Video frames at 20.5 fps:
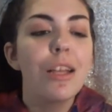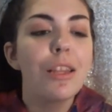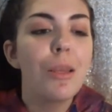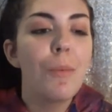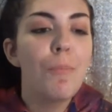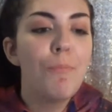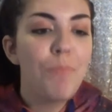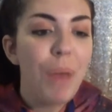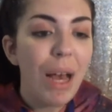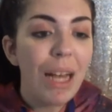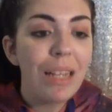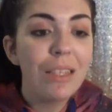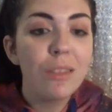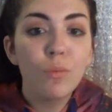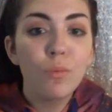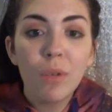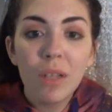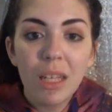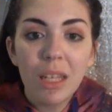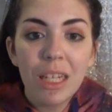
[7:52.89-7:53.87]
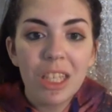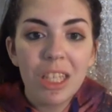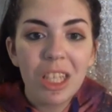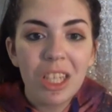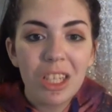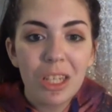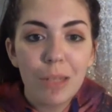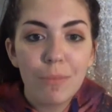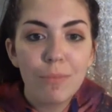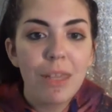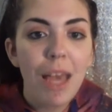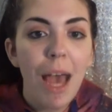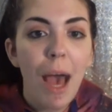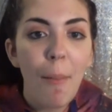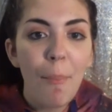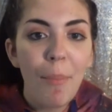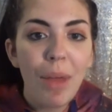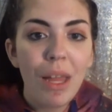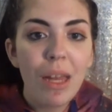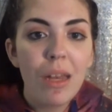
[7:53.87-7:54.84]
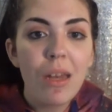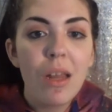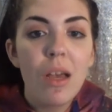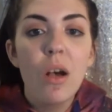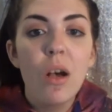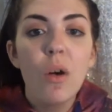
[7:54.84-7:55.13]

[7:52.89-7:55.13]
The best relationships happen